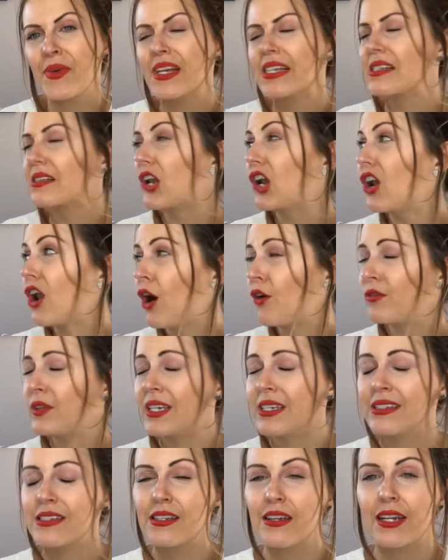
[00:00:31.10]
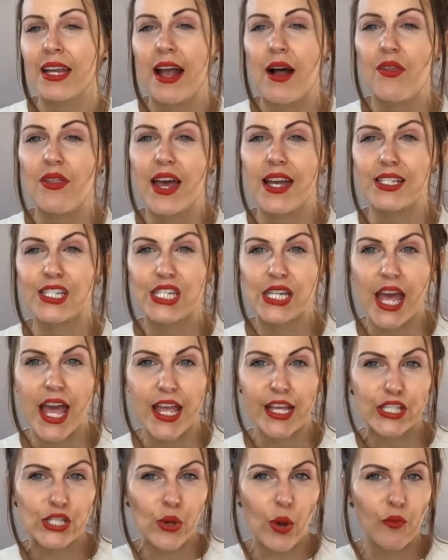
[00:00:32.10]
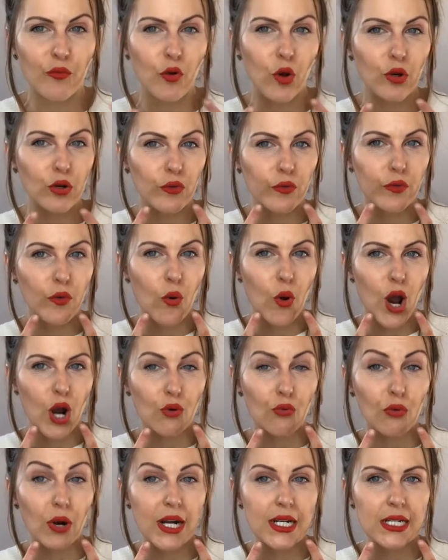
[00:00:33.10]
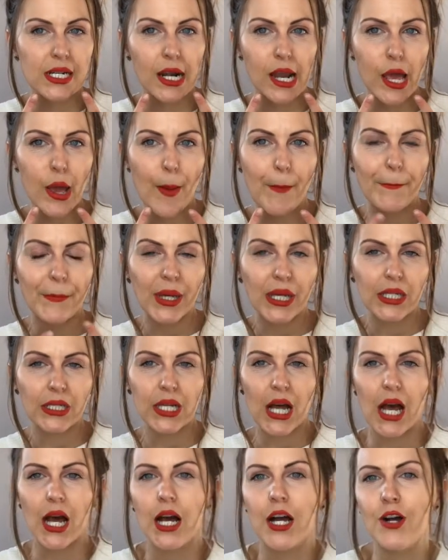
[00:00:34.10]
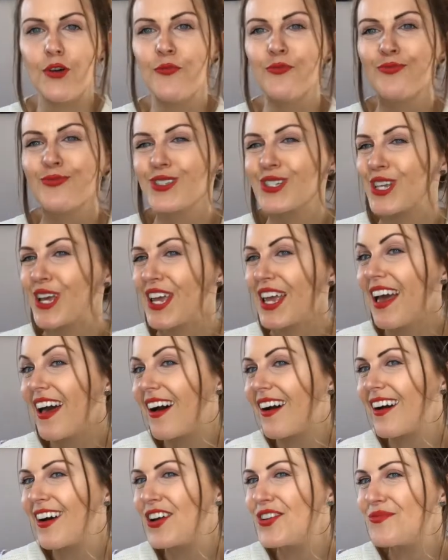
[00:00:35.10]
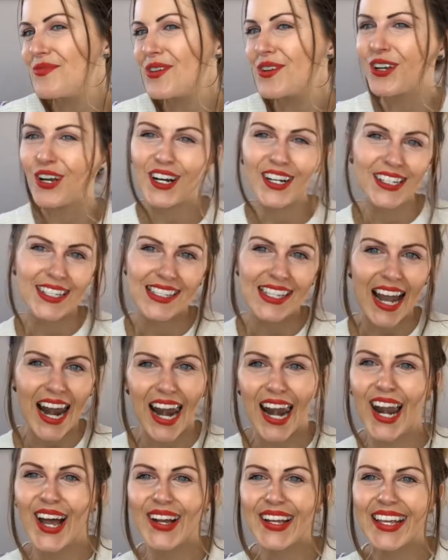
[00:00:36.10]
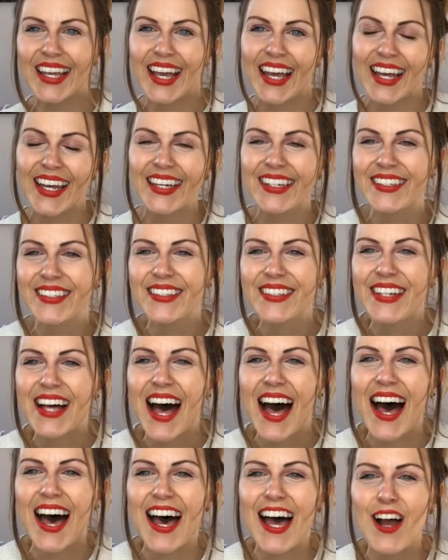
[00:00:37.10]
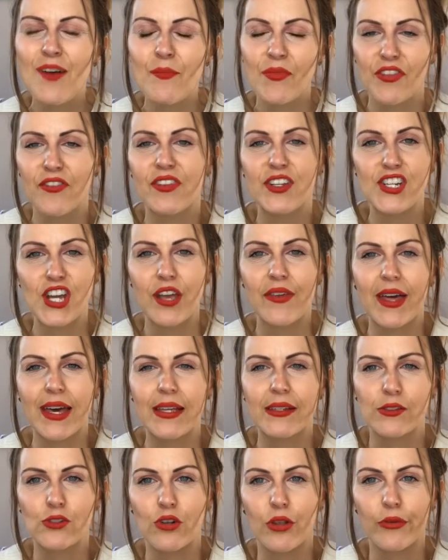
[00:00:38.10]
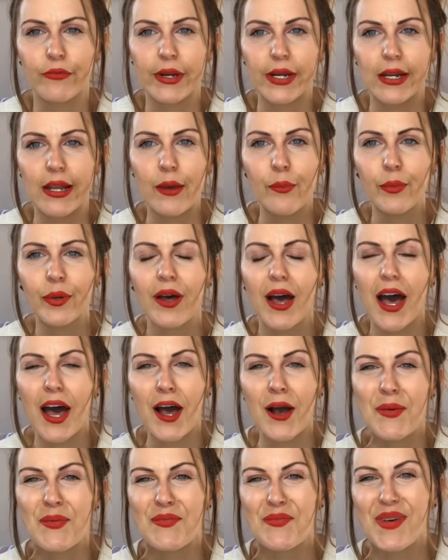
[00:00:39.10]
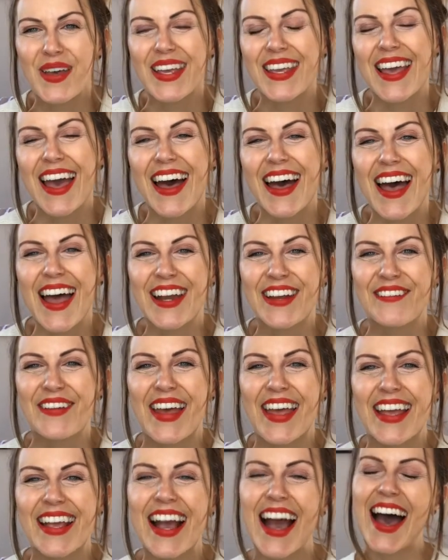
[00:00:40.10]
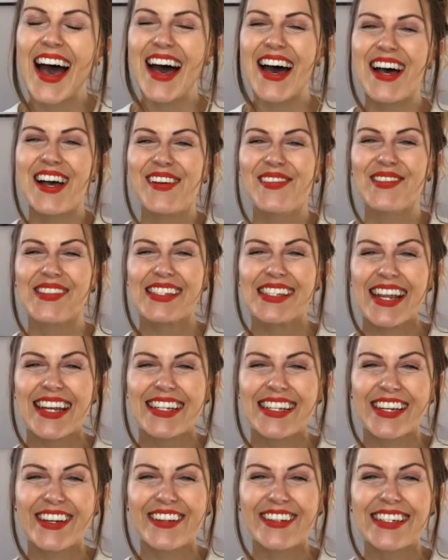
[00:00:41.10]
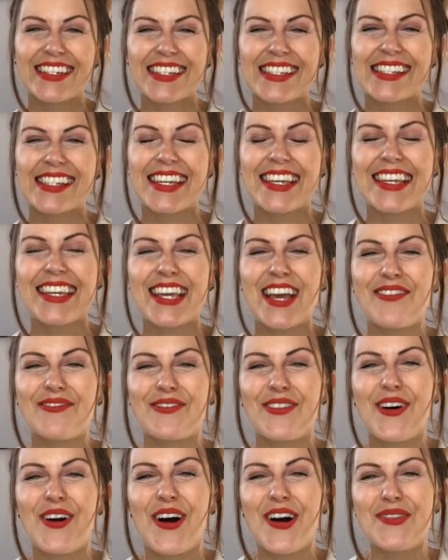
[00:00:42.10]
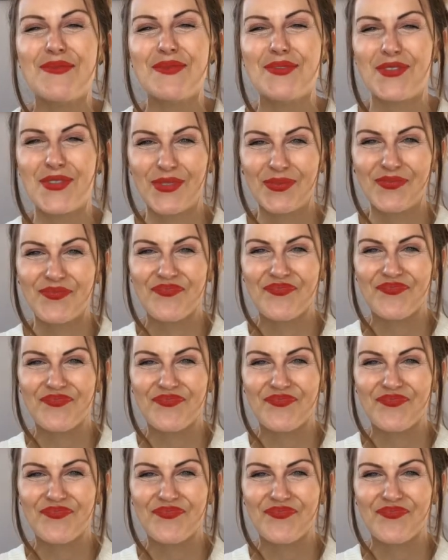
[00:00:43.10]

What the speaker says: It's lovely and sunny out there today, so I've gone for a red lip. So yeah, I hope you guys like it. The video, that is, not the red lip. But yeah, anyway, stay tuned to see what I bought.